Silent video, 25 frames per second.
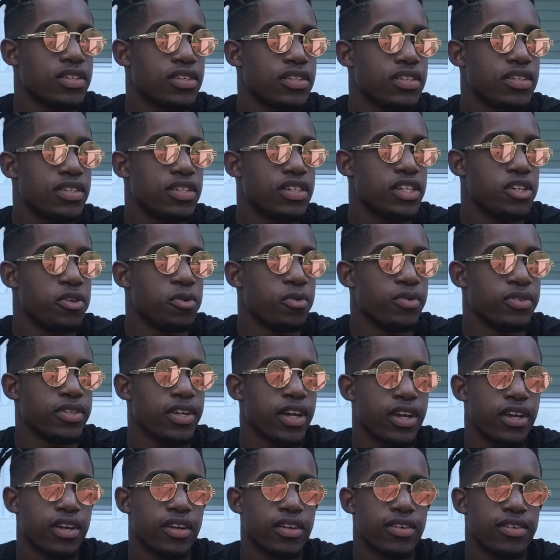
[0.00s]
she was
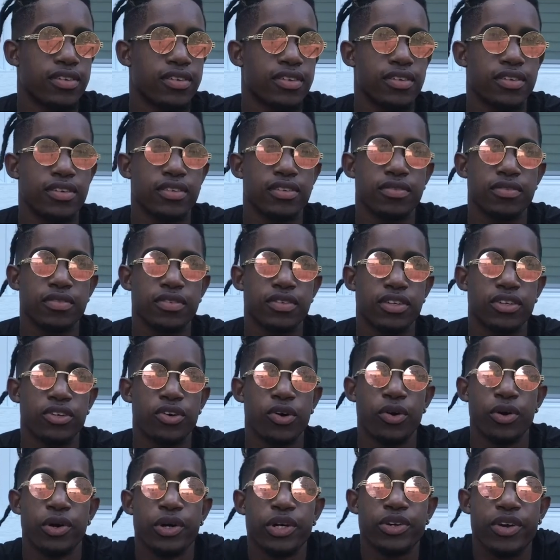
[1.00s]
like
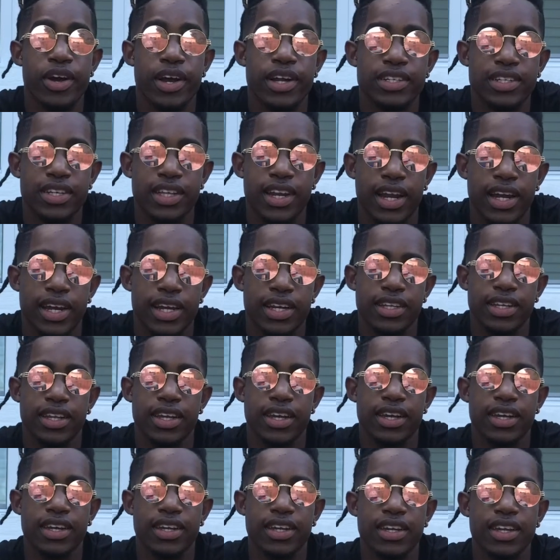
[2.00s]
going crazy
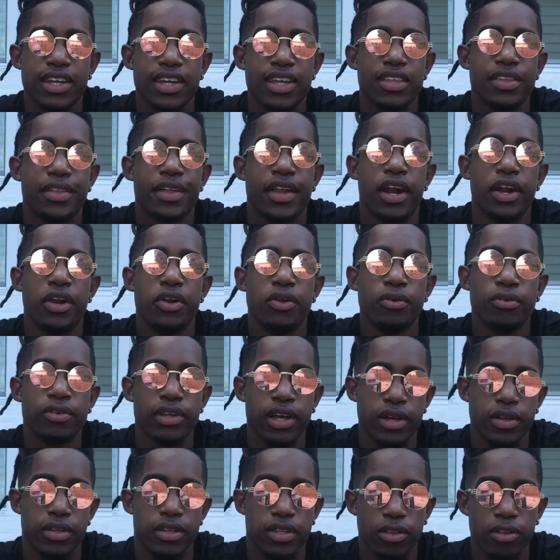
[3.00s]
that I knew
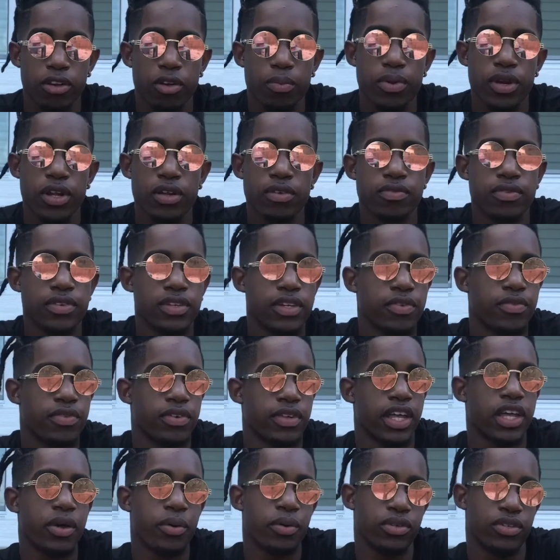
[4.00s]
like a little bit of
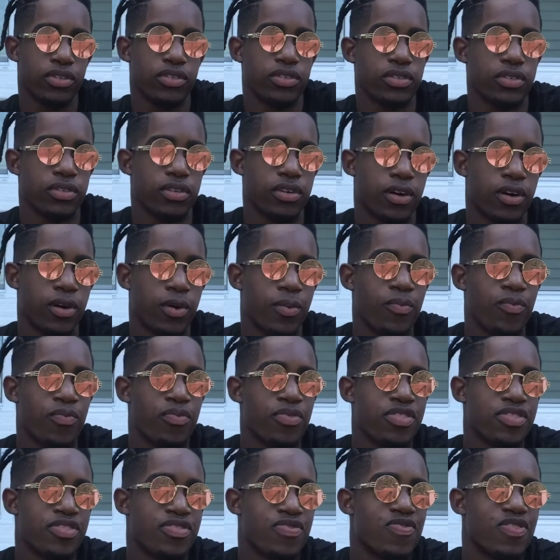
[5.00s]
different languages and all.
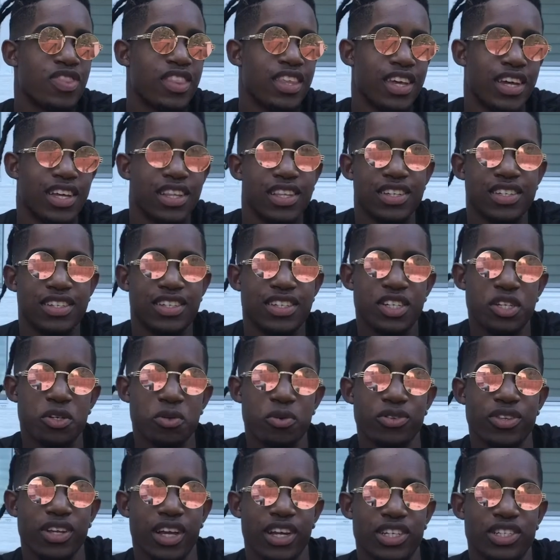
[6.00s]
And then she
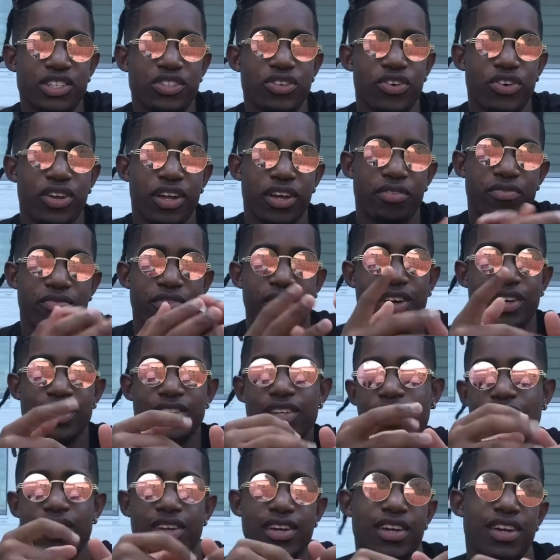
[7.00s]
was like, she started like finger
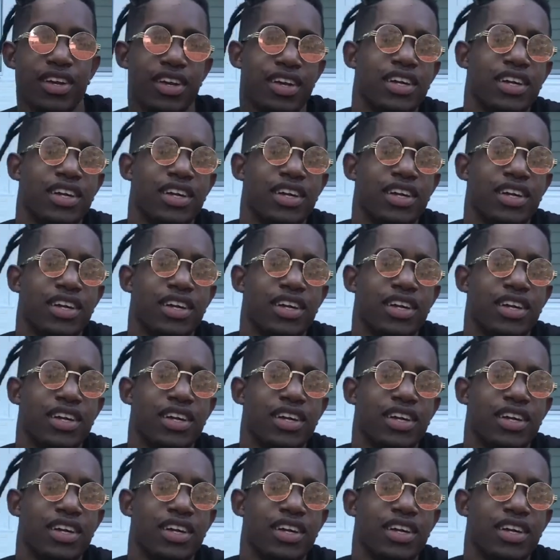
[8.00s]
tutting.